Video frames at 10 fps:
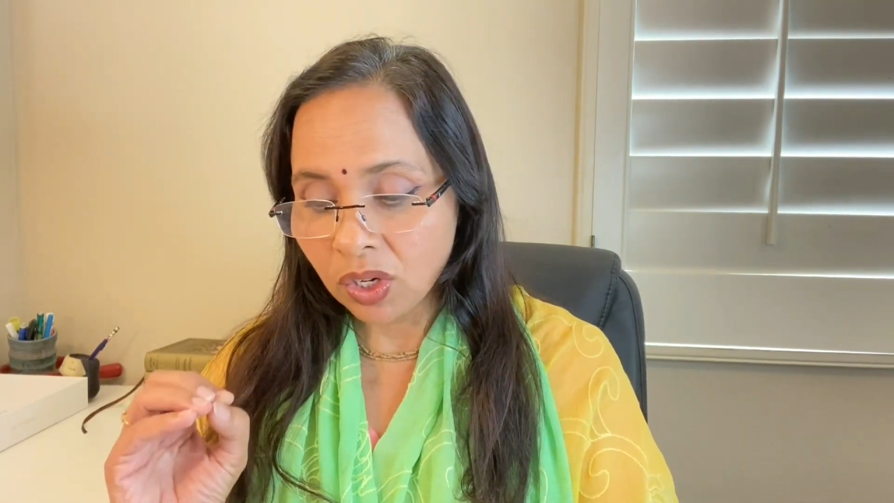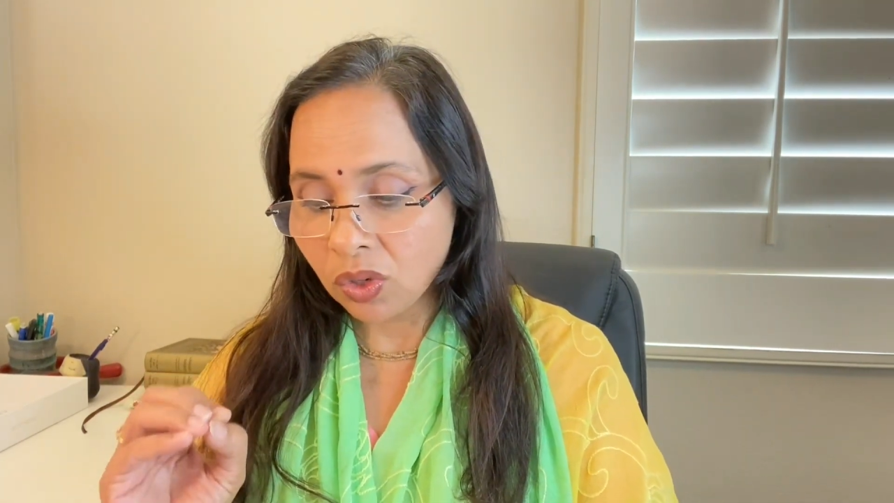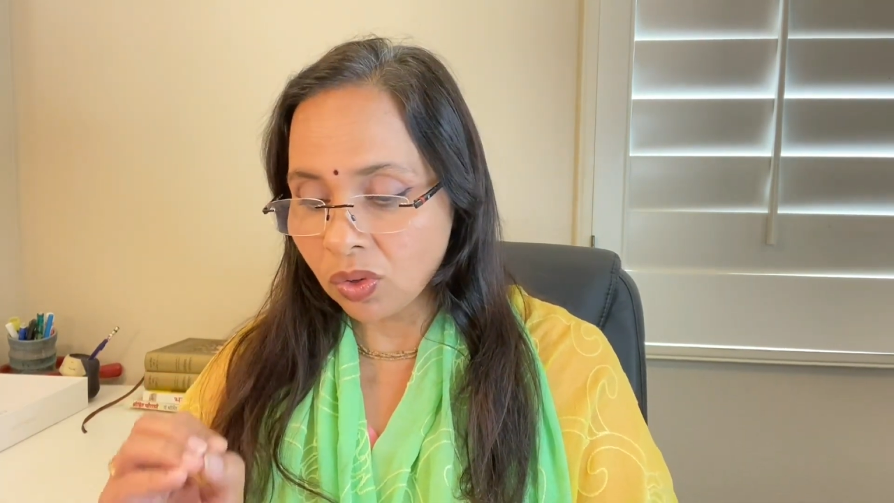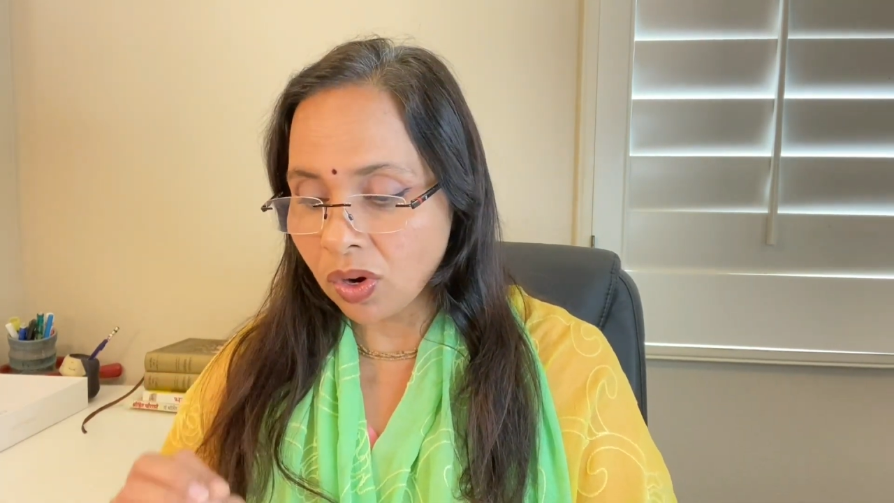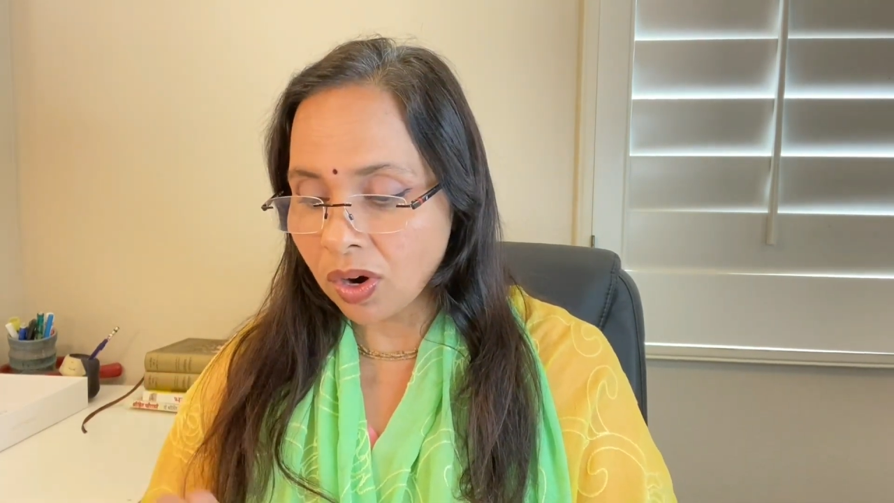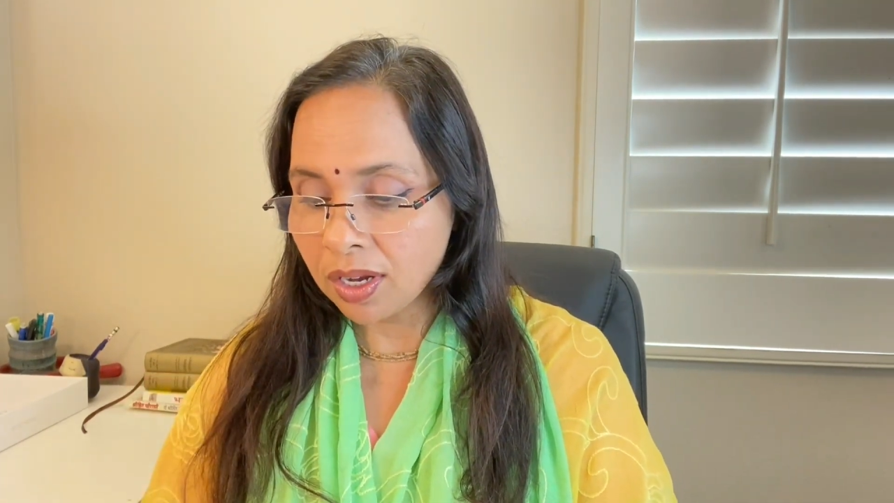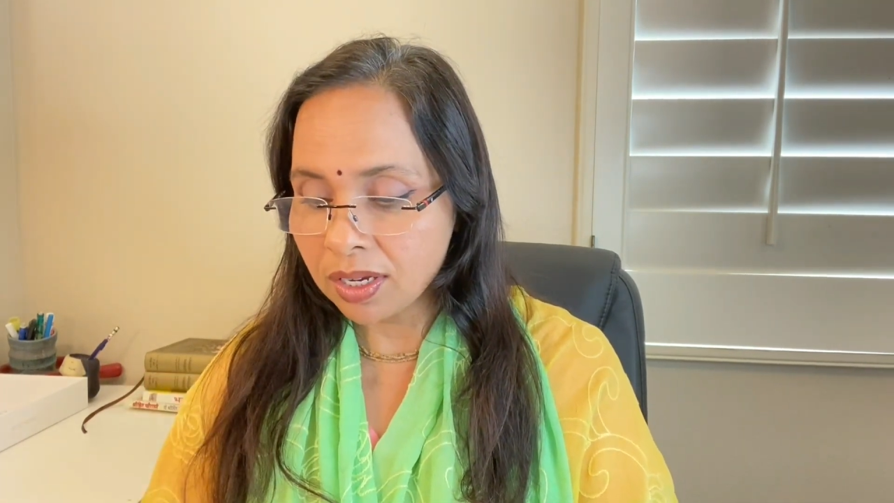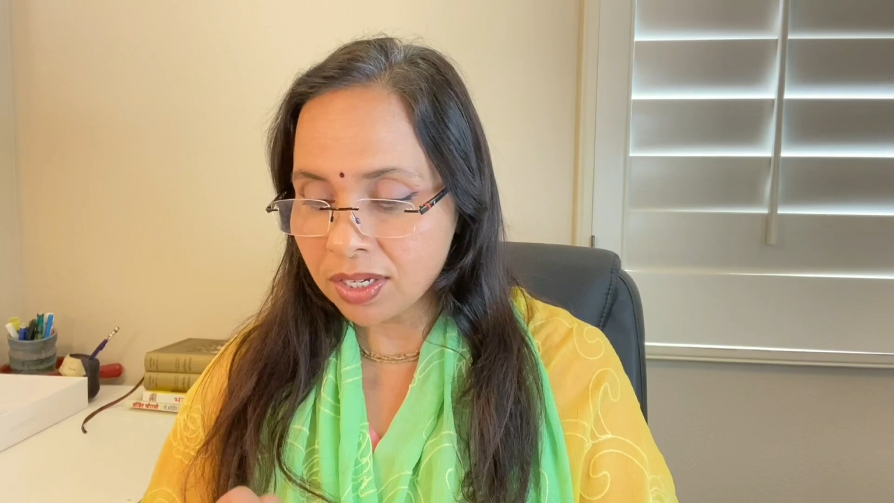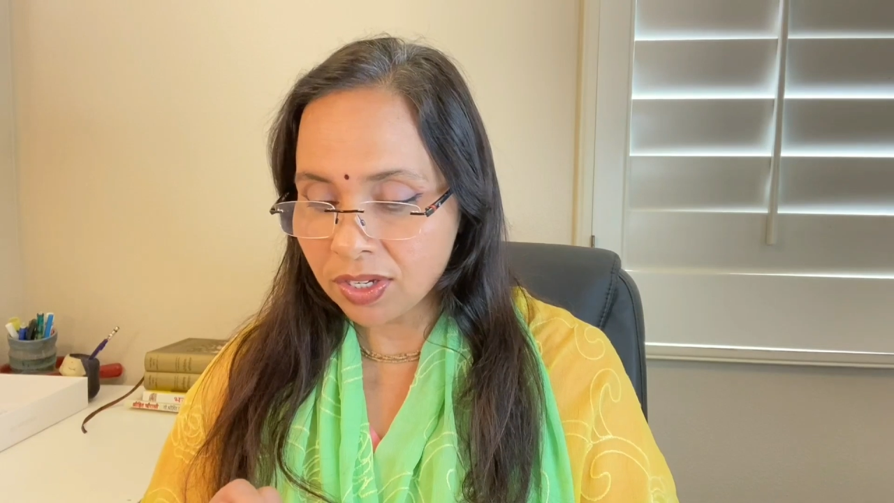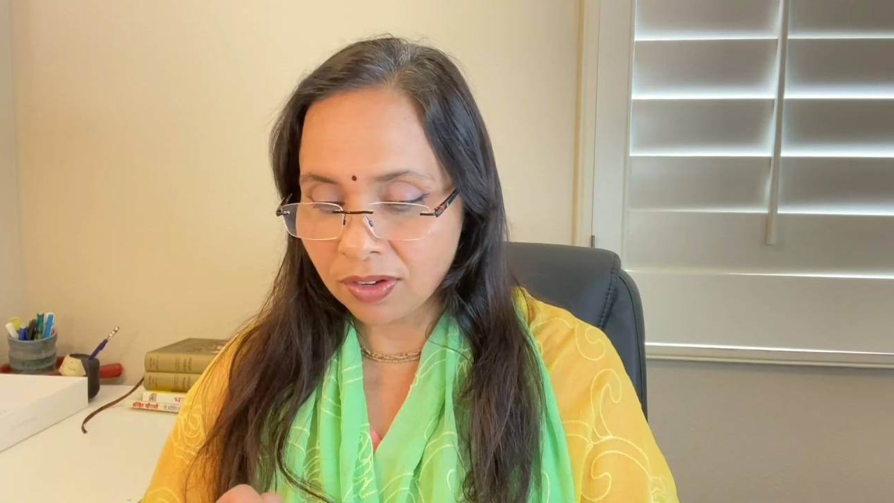to Lord
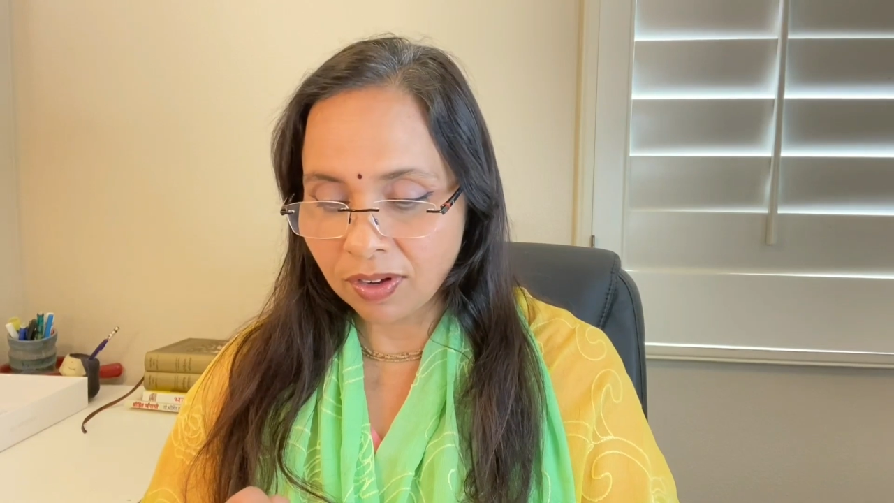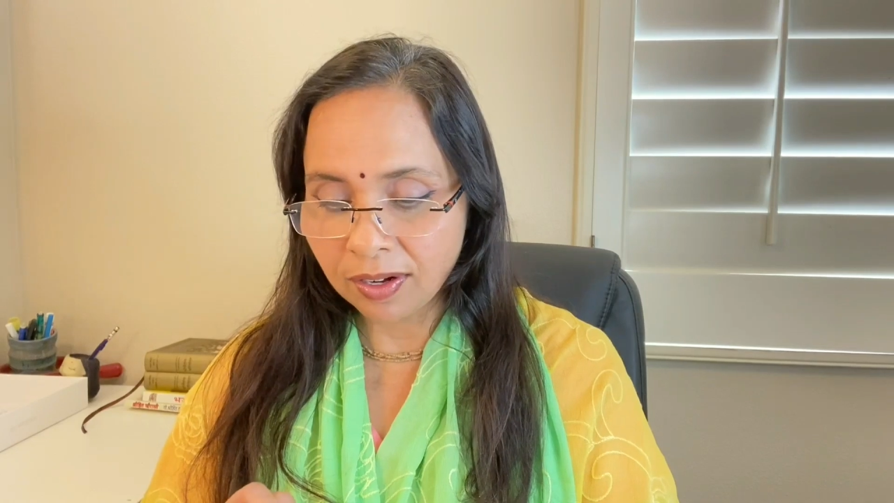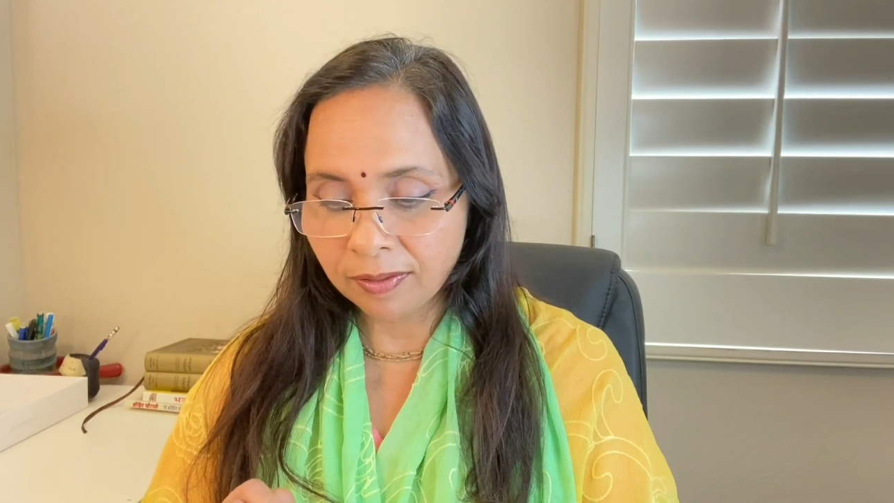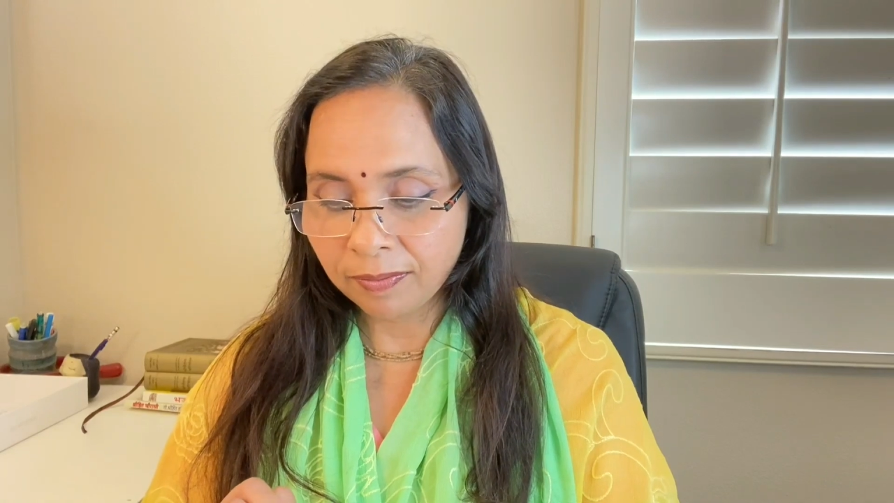Shiva.